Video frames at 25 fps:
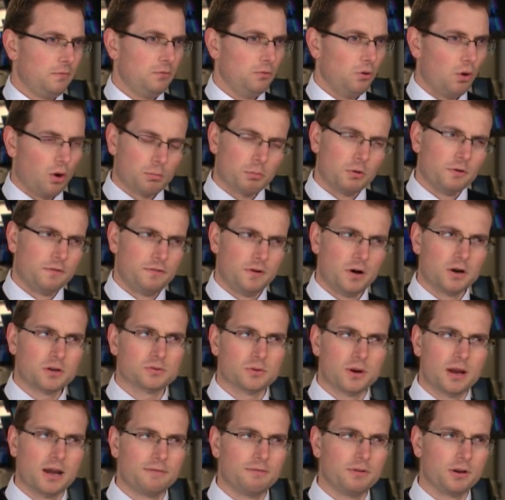normal
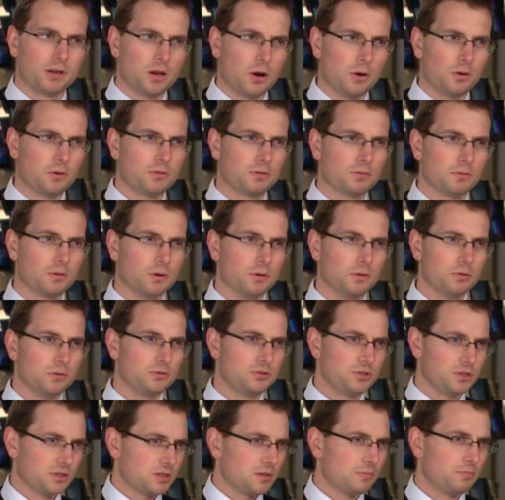folks were having to go
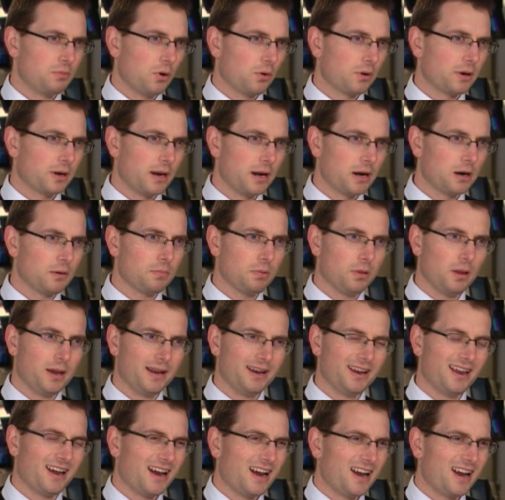through just aboard an airplane.